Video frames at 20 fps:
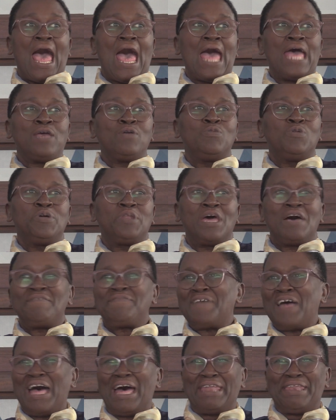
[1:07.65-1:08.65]
I would have
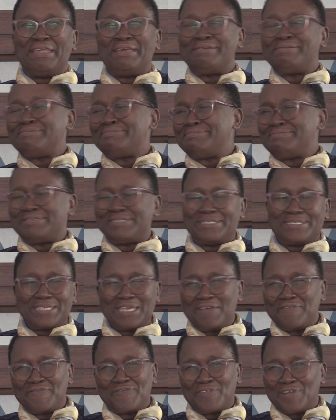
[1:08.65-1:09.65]
had
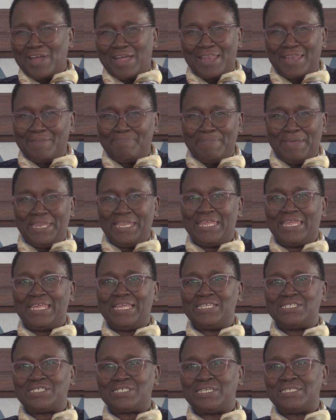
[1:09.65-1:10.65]
several
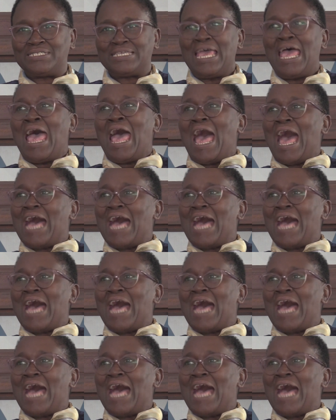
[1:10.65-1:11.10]
medications.